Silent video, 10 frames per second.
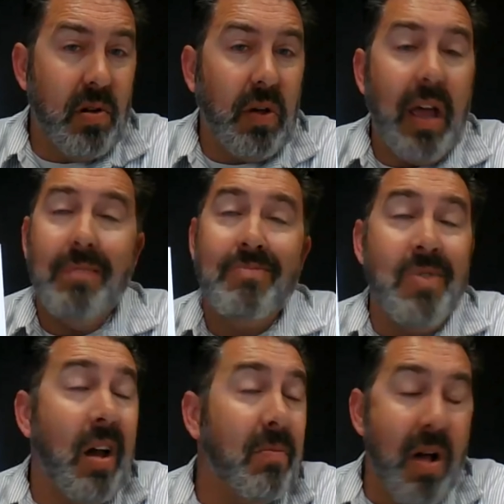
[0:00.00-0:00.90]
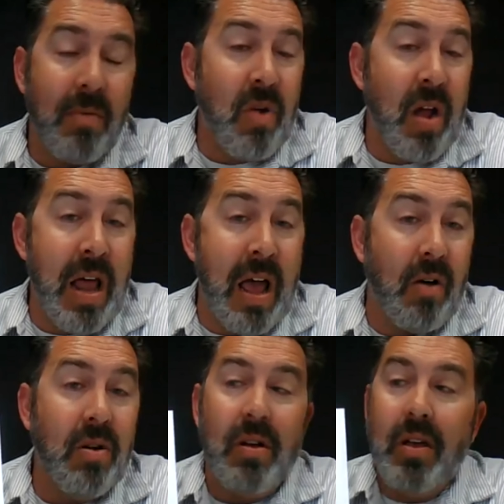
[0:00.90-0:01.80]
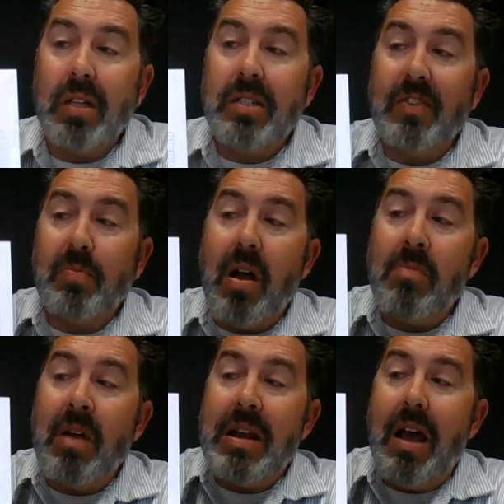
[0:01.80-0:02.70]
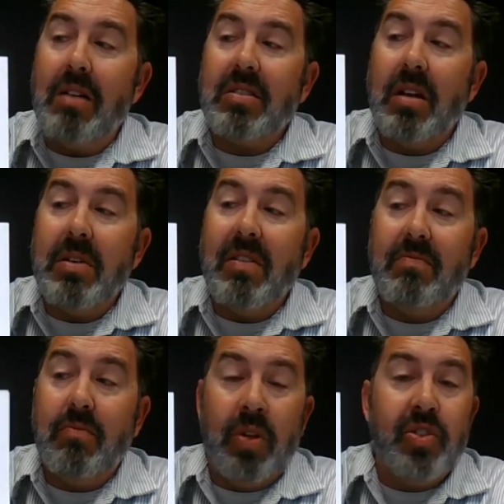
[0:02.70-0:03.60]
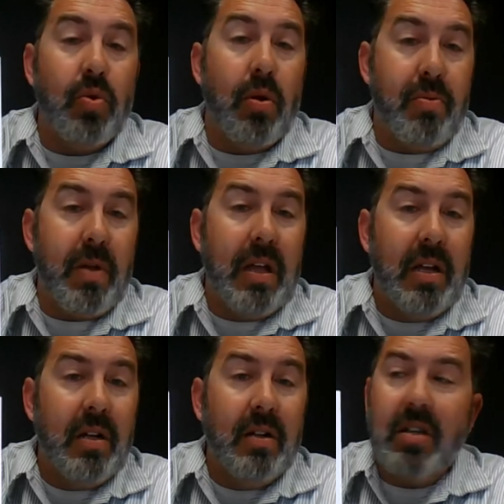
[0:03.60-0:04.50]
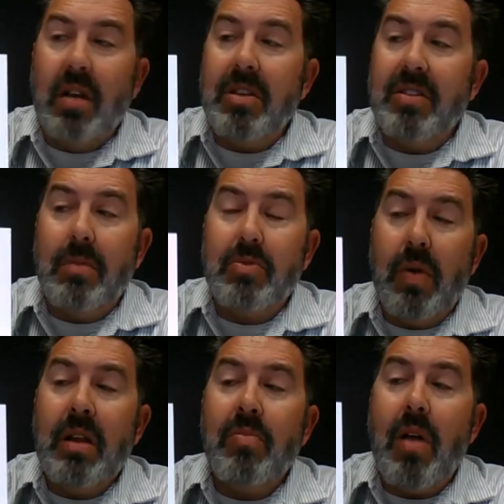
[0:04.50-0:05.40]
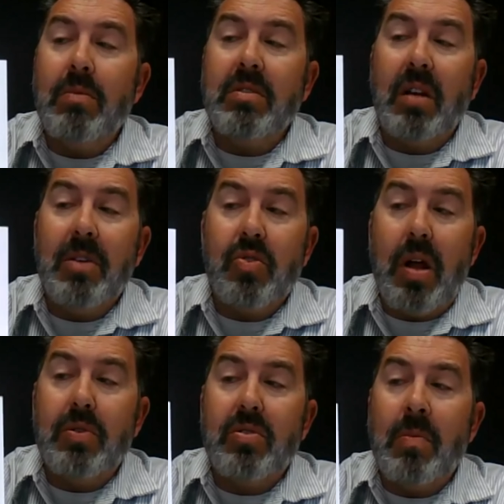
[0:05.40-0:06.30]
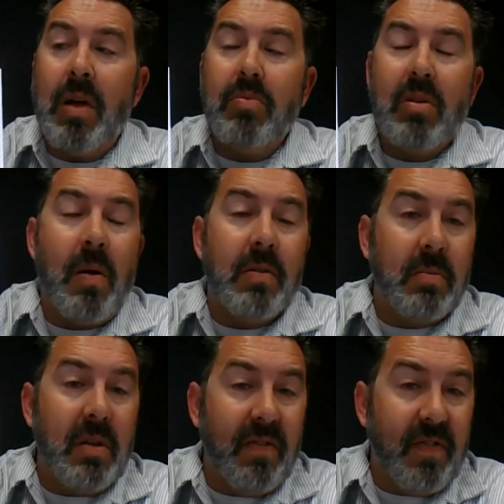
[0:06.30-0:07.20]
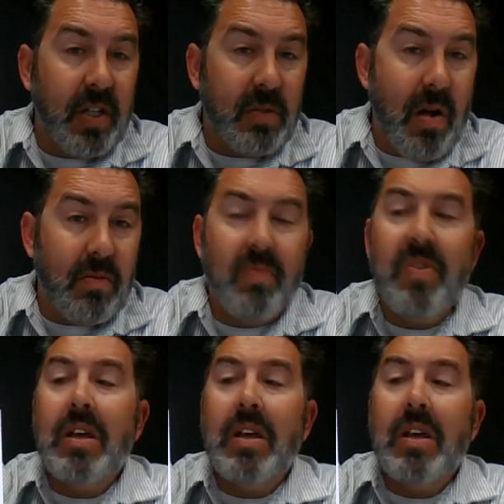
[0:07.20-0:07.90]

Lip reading: Okay, not a problem right now, because if it's a problem right now, it's going to be a 1, 2, or 3. It's going to be a subterranean problem. It's going to be a drywood termite problem. It's going to be a fungus problem.